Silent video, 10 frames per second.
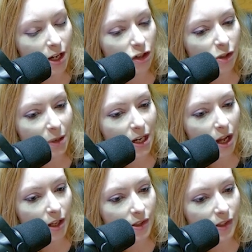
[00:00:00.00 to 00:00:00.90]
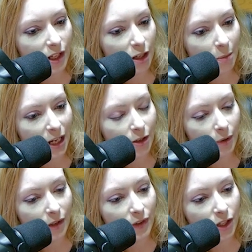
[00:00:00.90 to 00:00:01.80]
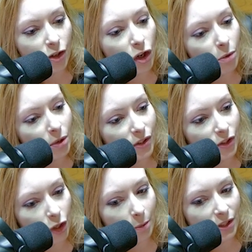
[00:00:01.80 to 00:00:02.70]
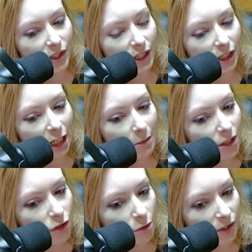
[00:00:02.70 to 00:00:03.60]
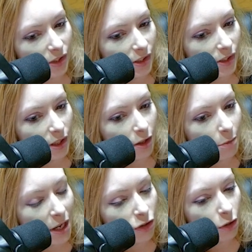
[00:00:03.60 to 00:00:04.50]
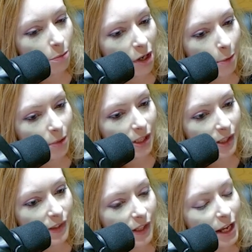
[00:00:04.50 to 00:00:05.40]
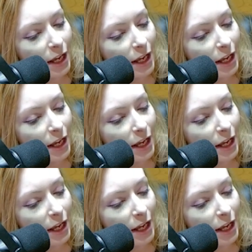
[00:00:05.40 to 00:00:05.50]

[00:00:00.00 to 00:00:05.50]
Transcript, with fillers: She's been hunted by an Arabian noble determined to claim instruments to study their magical properties,